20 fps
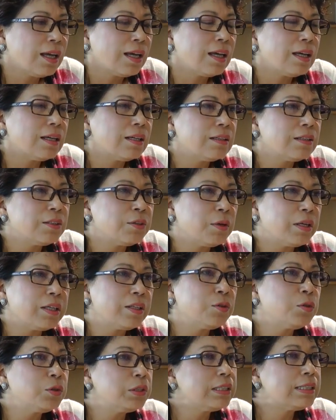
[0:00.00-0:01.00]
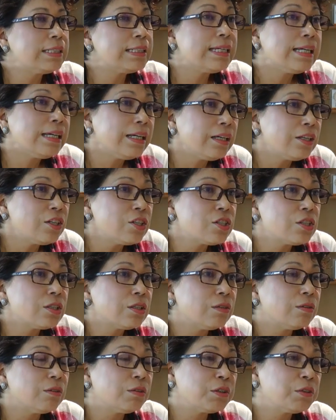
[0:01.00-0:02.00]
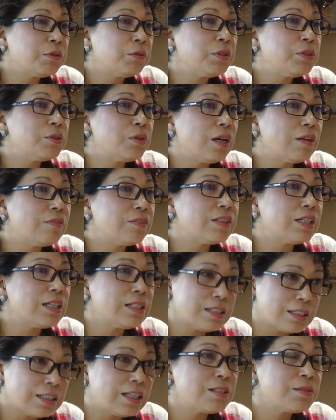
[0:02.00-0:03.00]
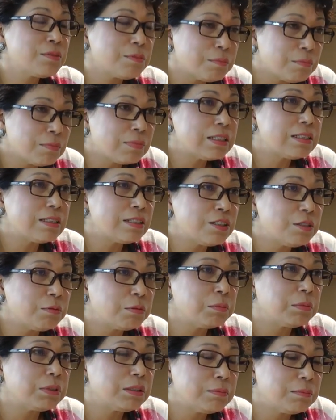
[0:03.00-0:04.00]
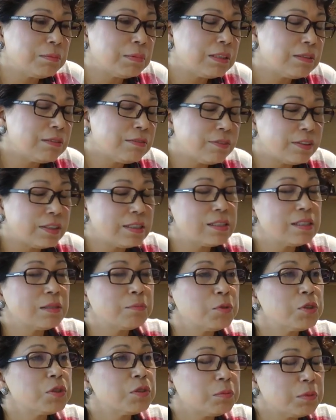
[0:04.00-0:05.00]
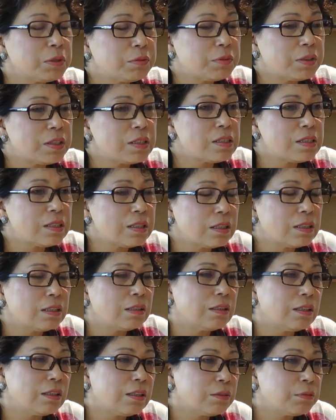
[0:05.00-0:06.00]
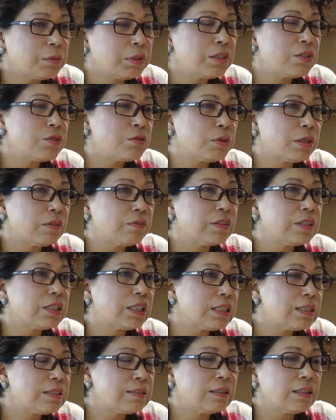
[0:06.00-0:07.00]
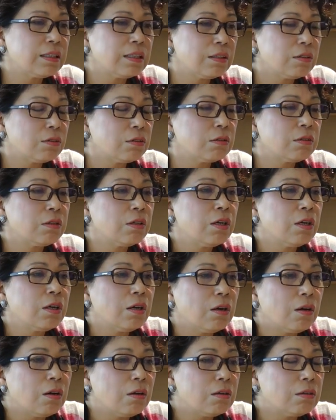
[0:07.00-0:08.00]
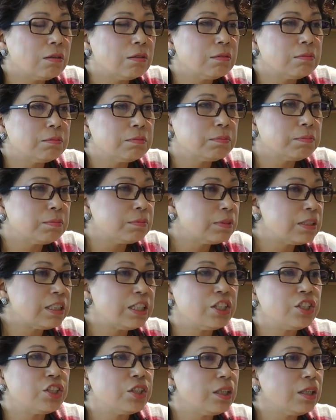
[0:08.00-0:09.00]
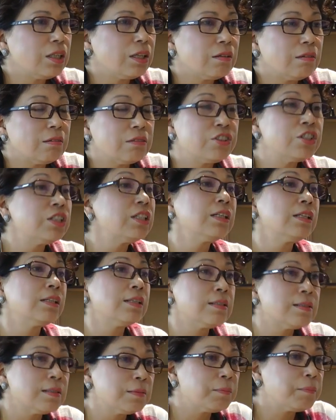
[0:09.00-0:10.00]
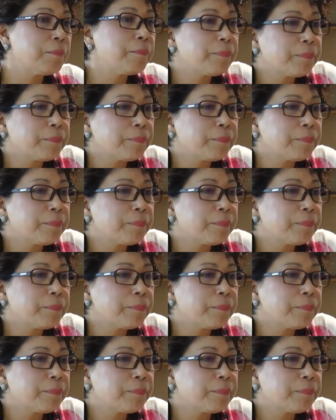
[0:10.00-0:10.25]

Uh, you either go and teach or you go into advertising. That's essentially what my, my friends, most of my friends did. They went into advertising or, or teaching or journalism.